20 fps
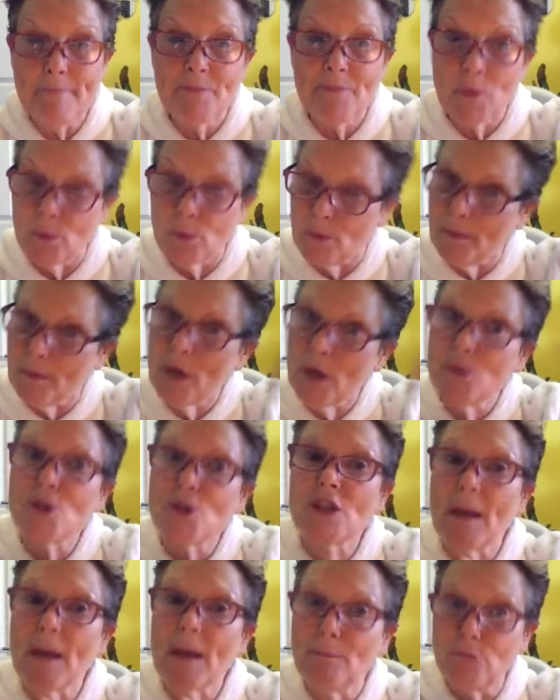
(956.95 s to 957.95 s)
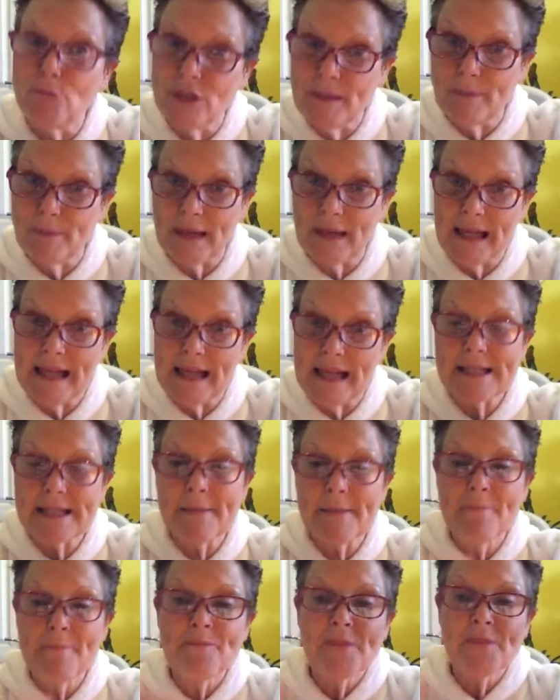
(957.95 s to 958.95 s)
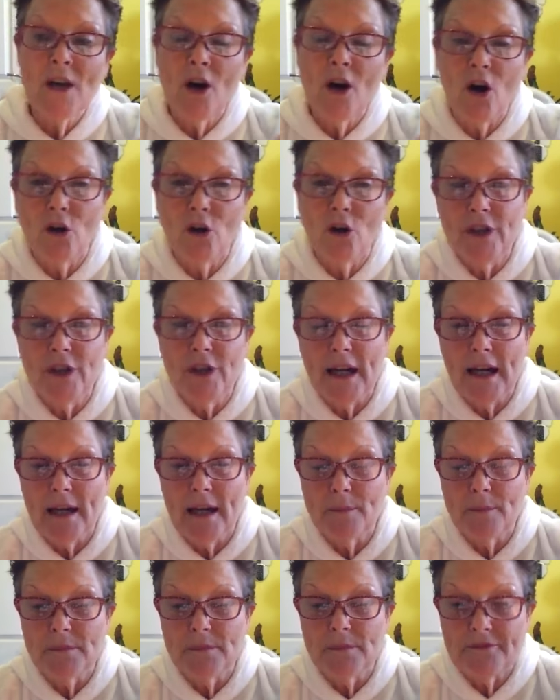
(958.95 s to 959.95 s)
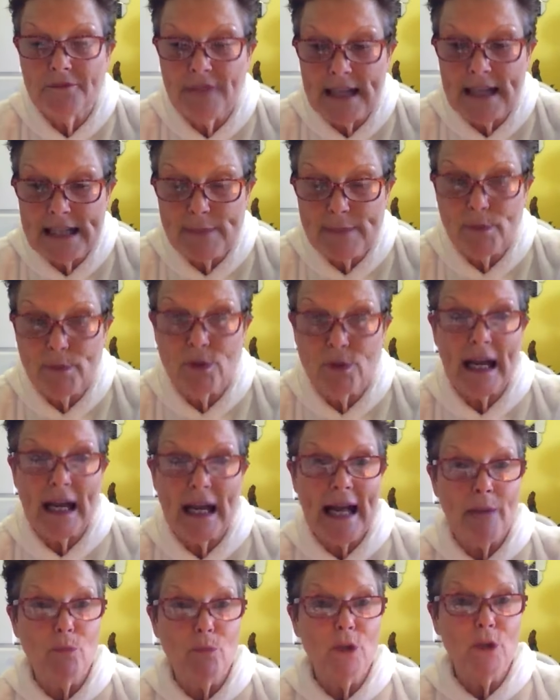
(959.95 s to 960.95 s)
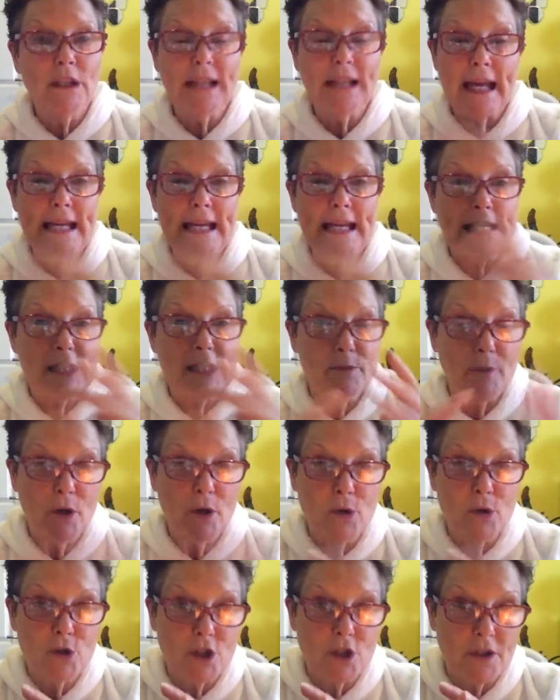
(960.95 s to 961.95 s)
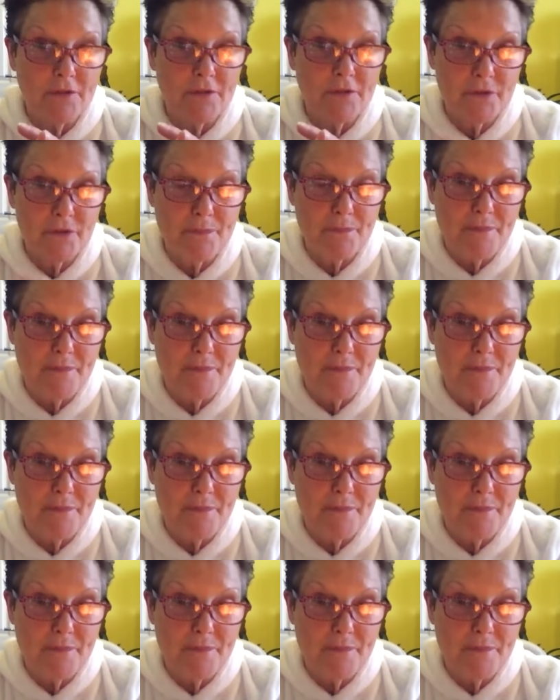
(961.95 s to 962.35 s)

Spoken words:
we can post some replays on Facebook, and we'll get exposure from